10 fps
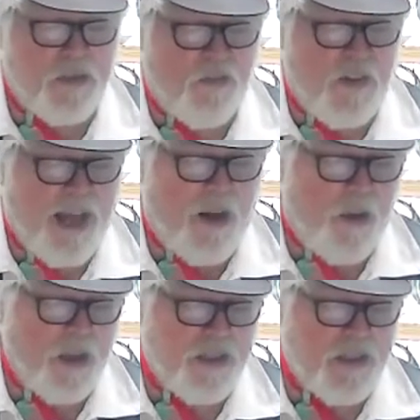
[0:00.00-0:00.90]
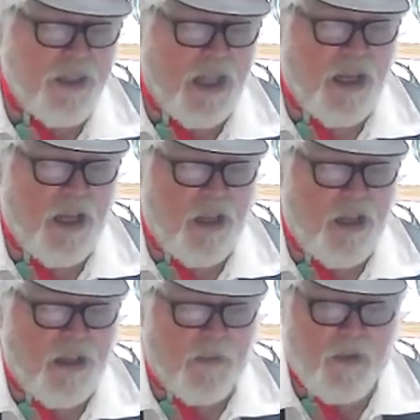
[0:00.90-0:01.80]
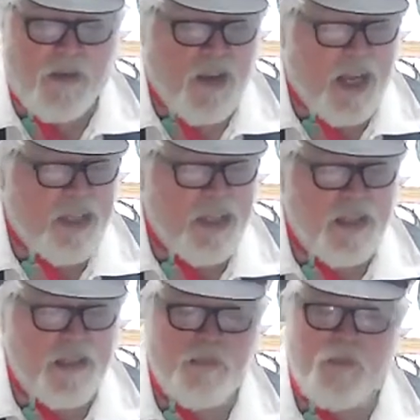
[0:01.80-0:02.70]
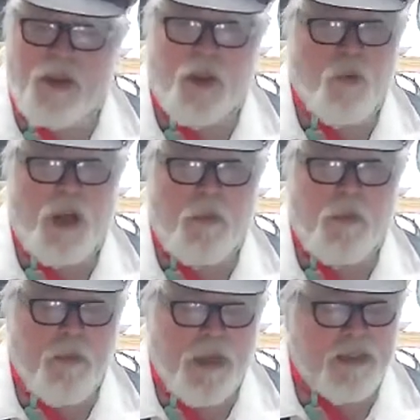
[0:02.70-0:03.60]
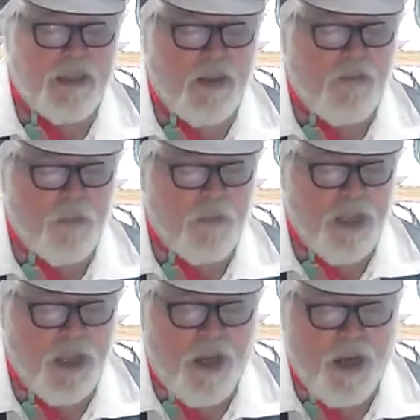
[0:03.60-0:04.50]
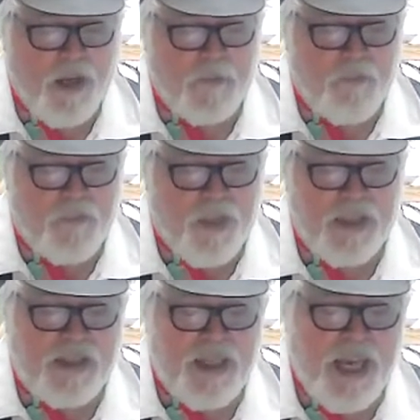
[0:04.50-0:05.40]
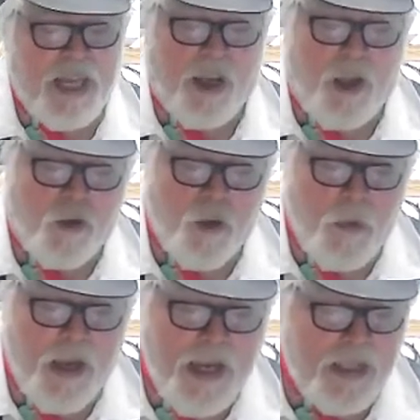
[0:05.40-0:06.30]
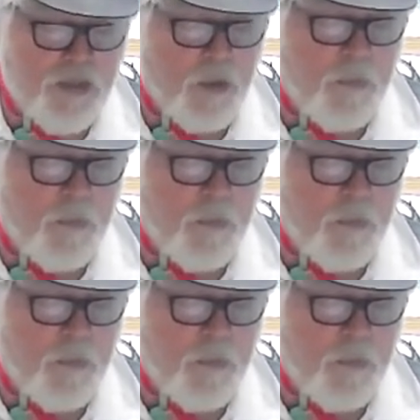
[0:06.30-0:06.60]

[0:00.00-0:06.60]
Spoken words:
and flowers and veggies, would all be missing from the yard. Instead, local plants would